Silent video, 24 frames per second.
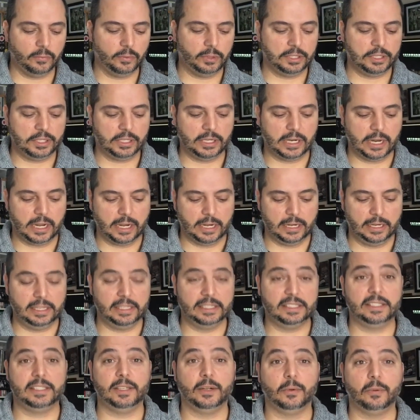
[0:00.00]
which
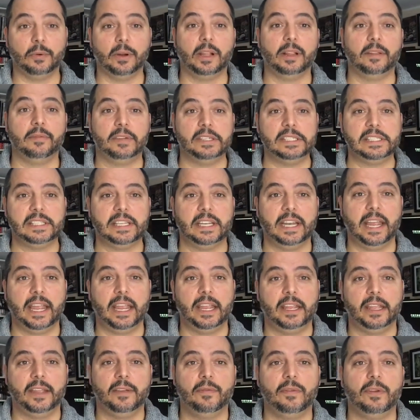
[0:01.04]
is still relevant
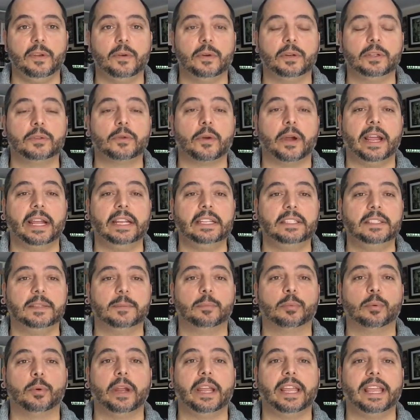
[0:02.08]
today if you are trying to
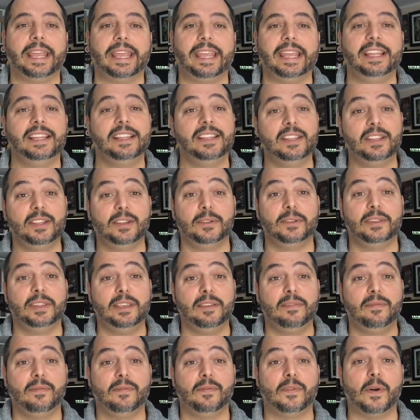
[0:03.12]
break into the